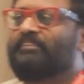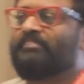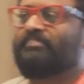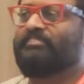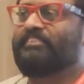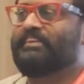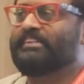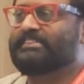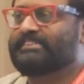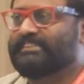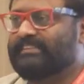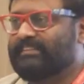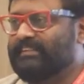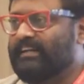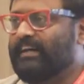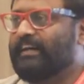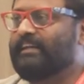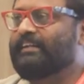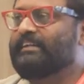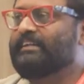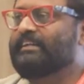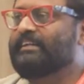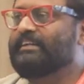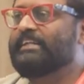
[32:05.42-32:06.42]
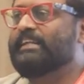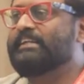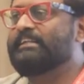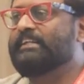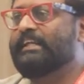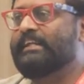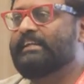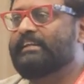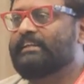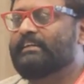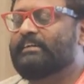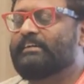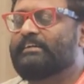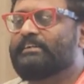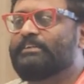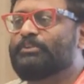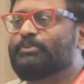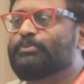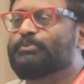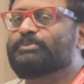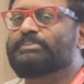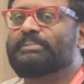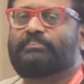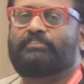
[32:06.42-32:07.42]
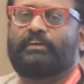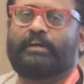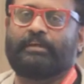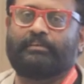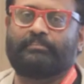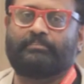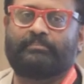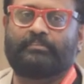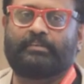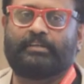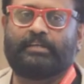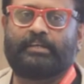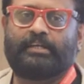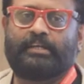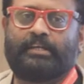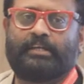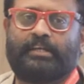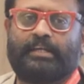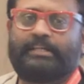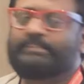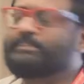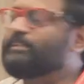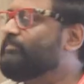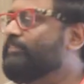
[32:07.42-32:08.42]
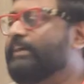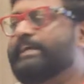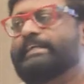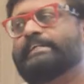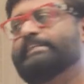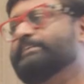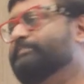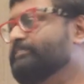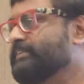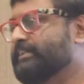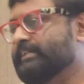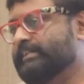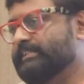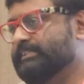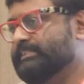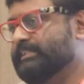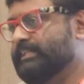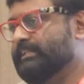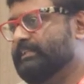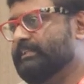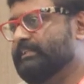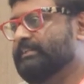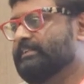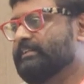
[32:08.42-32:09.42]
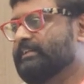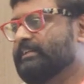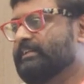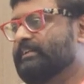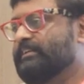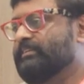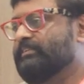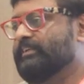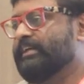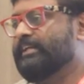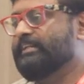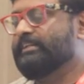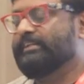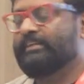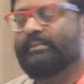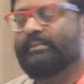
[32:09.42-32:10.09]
first, unlearn and then learn to survive. It's a very difficult journey, right?